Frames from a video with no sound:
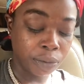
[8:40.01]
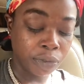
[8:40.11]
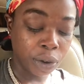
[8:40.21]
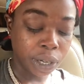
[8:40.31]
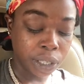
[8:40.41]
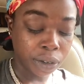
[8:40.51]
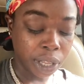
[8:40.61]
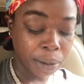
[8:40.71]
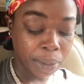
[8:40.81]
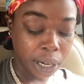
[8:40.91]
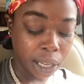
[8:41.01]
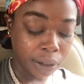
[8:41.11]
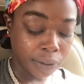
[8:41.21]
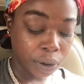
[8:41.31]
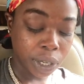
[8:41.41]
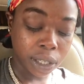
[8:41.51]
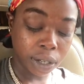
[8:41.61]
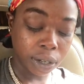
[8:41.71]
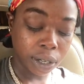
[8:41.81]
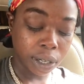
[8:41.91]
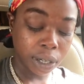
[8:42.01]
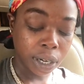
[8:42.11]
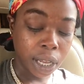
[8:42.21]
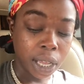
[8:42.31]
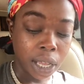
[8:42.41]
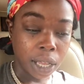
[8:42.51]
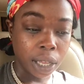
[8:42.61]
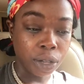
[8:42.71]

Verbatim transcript: Focus on your money. Focus on,